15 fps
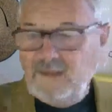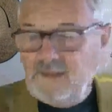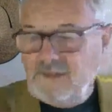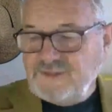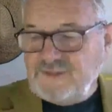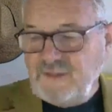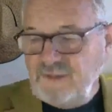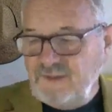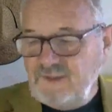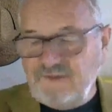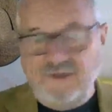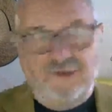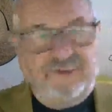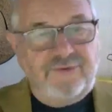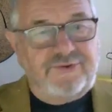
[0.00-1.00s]
So he
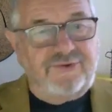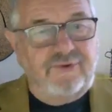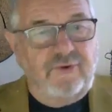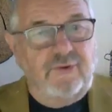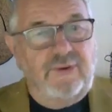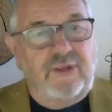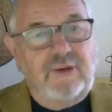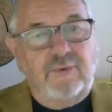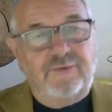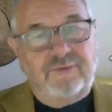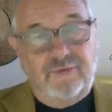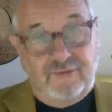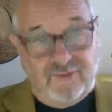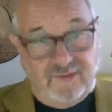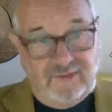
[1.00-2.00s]
told the story. He was
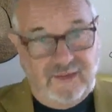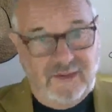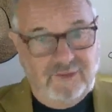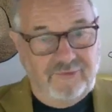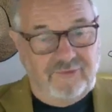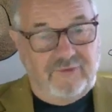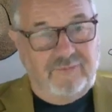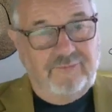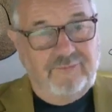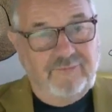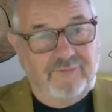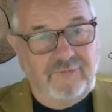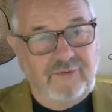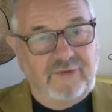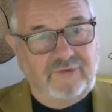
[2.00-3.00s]
in Caloundra a
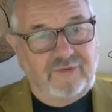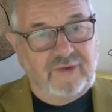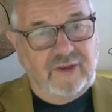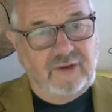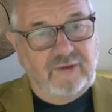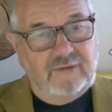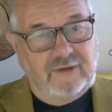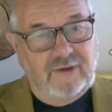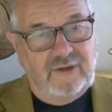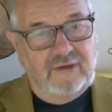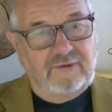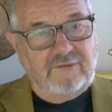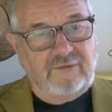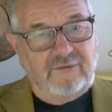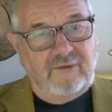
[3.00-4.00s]
few years ago.
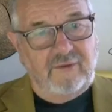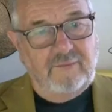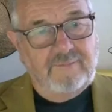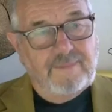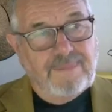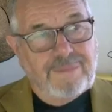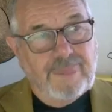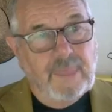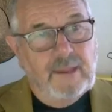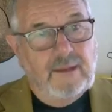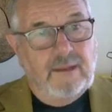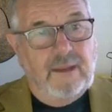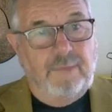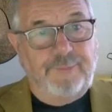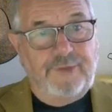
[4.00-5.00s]
Caloundra is a
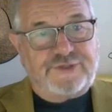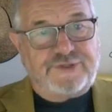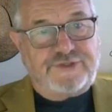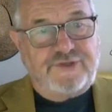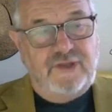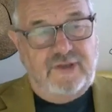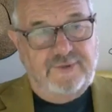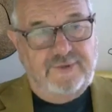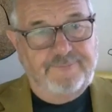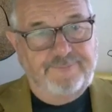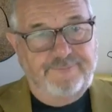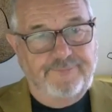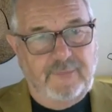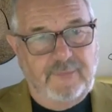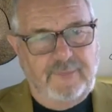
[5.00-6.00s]
beach
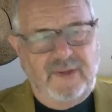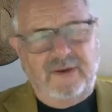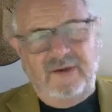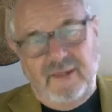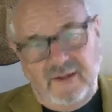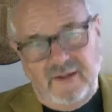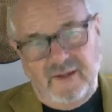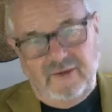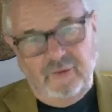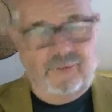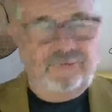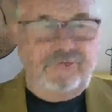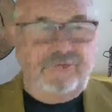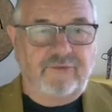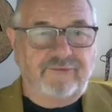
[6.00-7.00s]
town about an hour
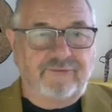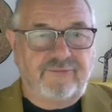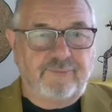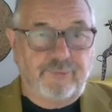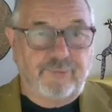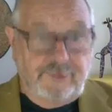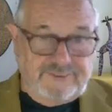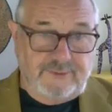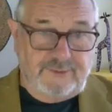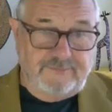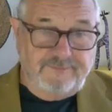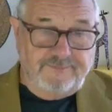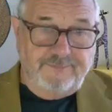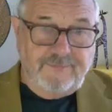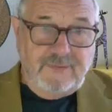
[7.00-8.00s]
north of
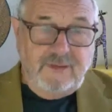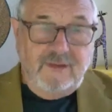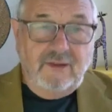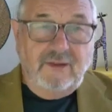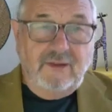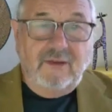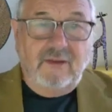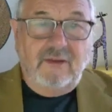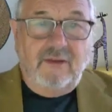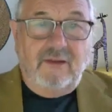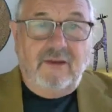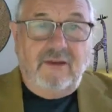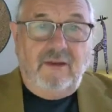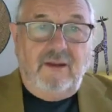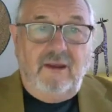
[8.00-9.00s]
Brisbane.
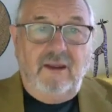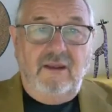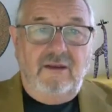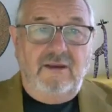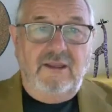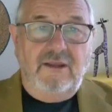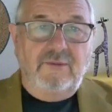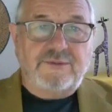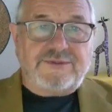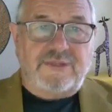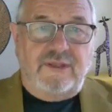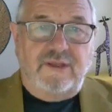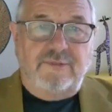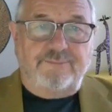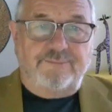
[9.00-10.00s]
And he was
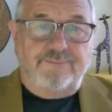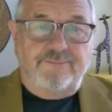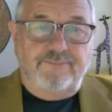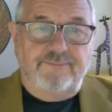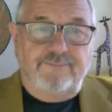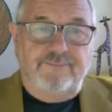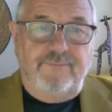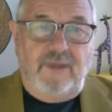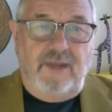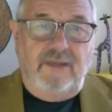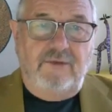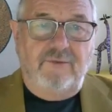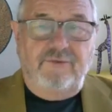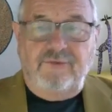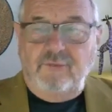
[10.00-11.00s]
there,
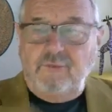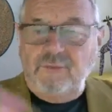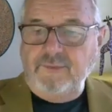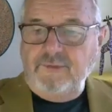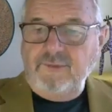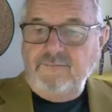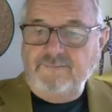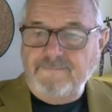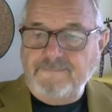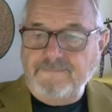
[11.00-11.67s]
and there was a woman